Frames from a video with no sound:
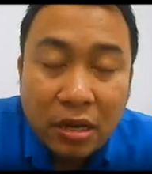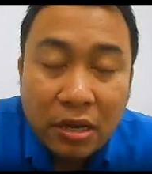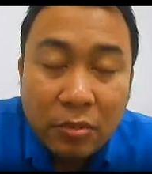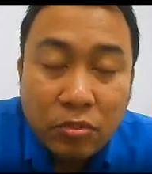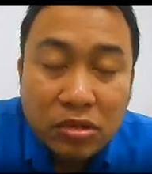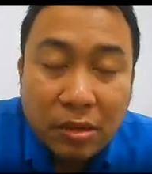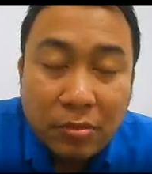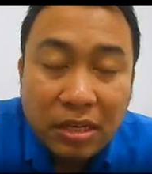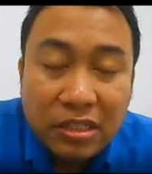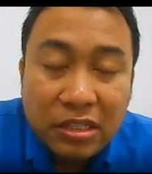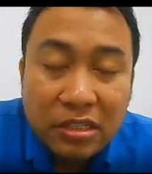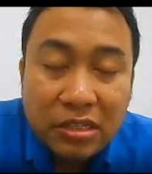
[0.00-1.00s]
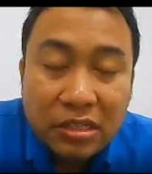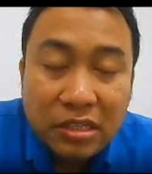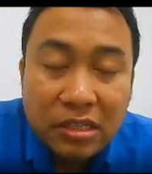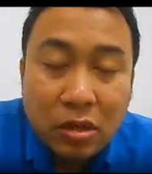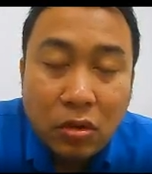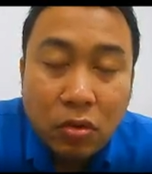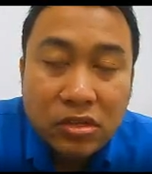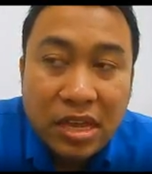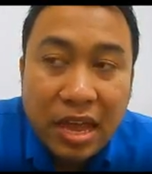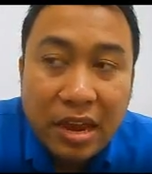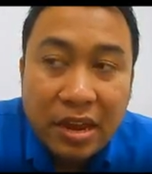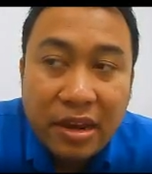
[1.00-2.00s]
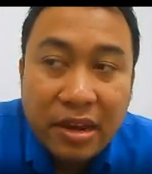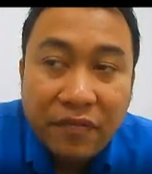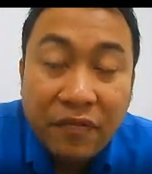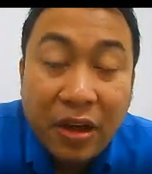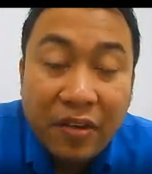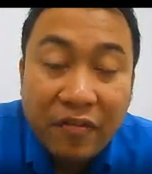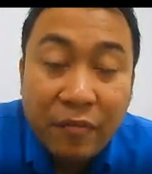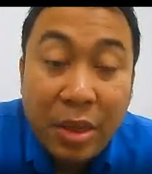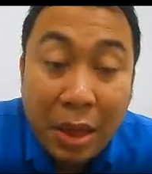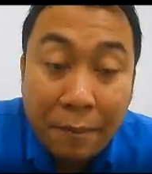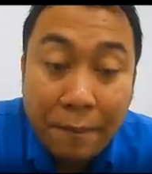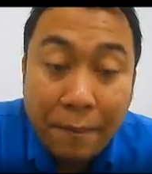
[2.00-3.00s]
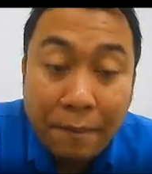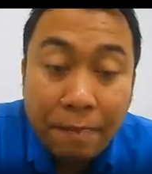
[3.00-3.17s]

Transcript: the Bursa Malaysia is closed at 5 p.m.